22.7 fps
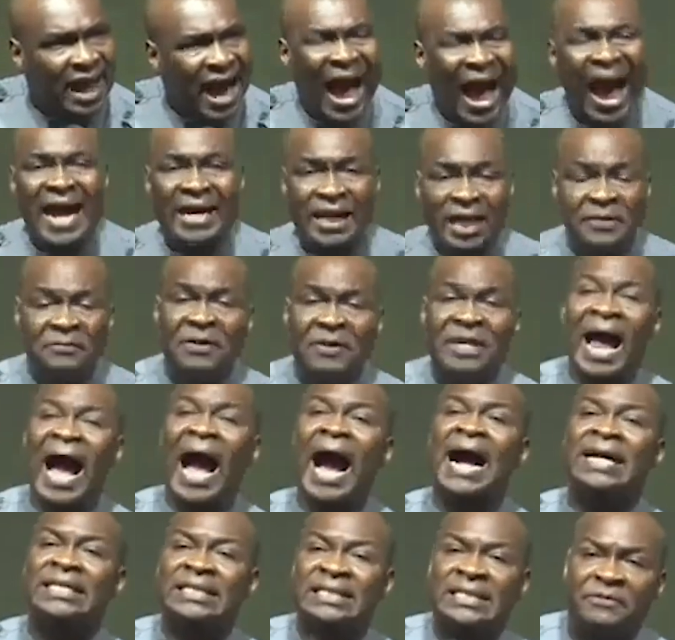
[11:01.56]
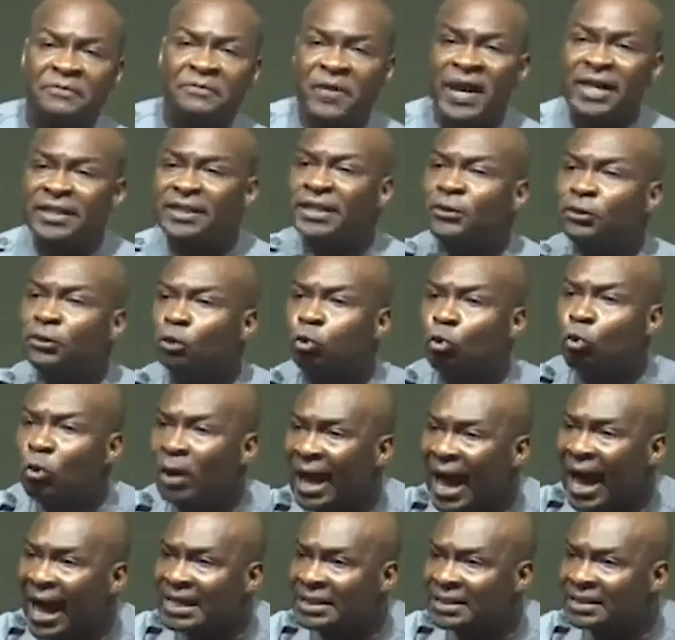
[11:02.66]
and even activate it through
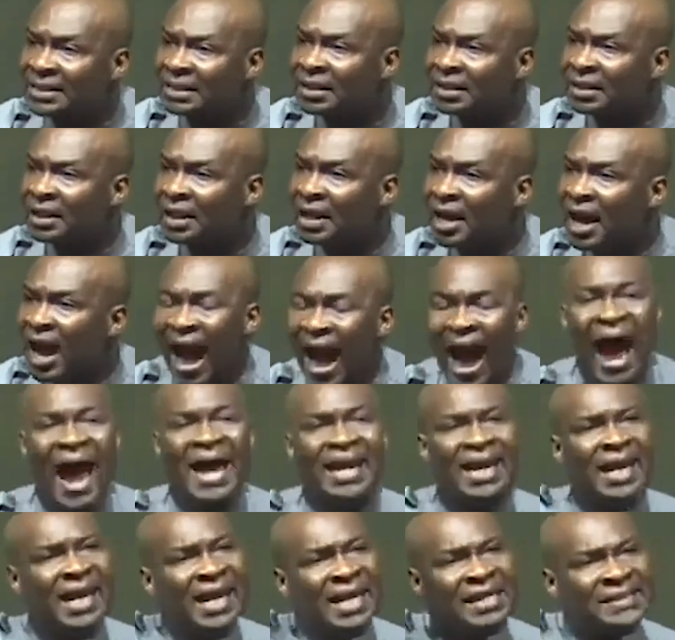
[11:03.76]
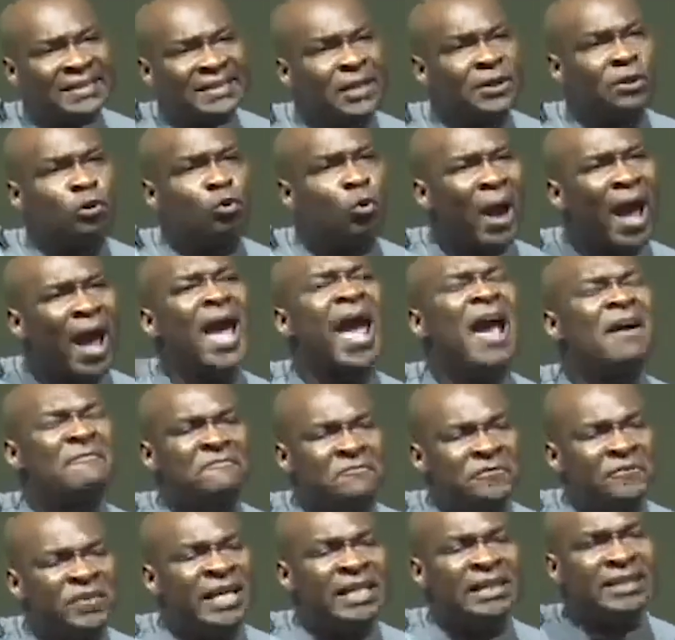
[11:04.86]
light. I listen to
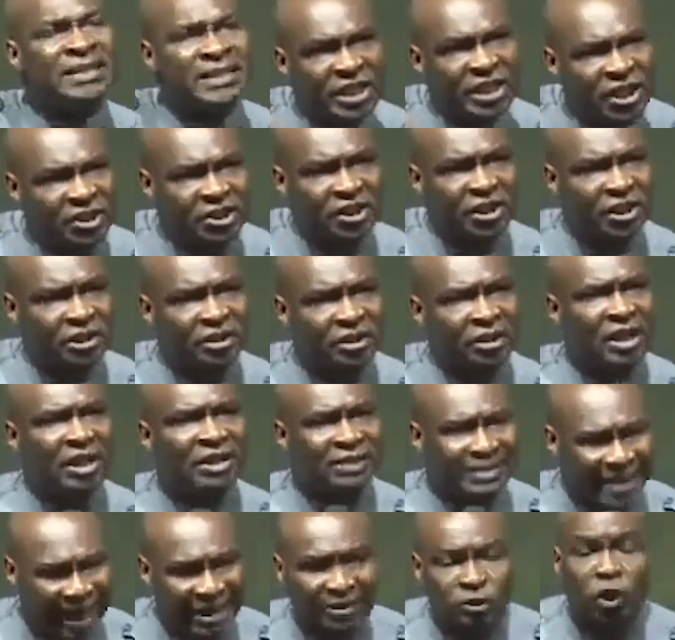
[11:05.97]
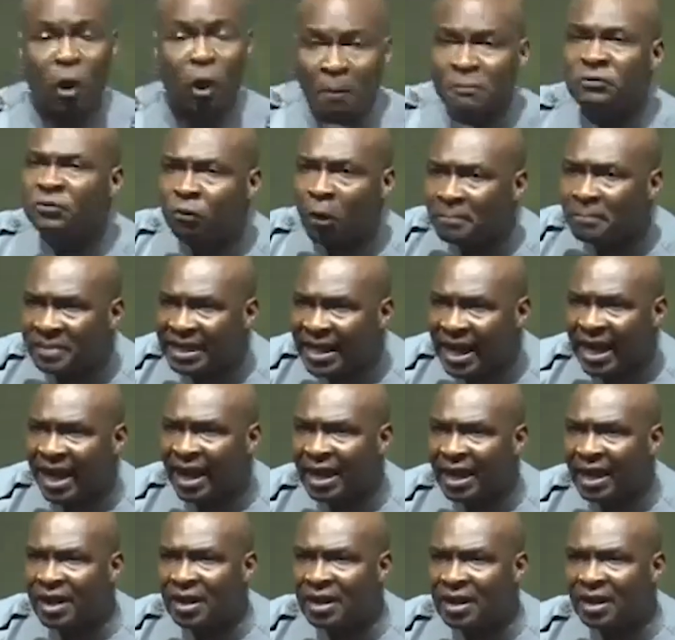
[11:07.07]
every teaching that comes from here.
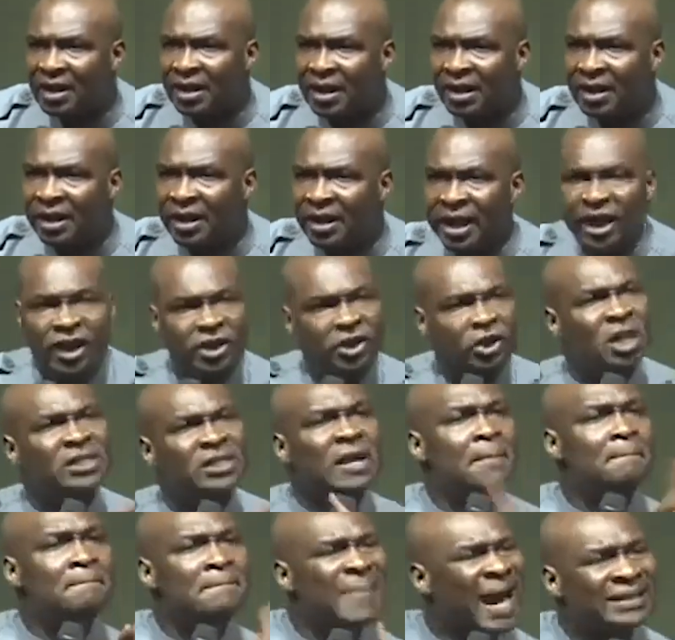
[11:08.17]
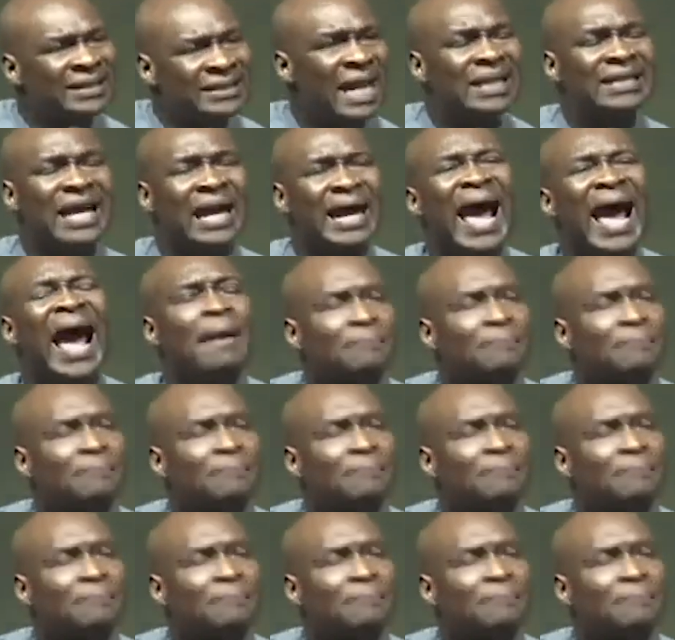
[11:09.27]
It doesn't matter that I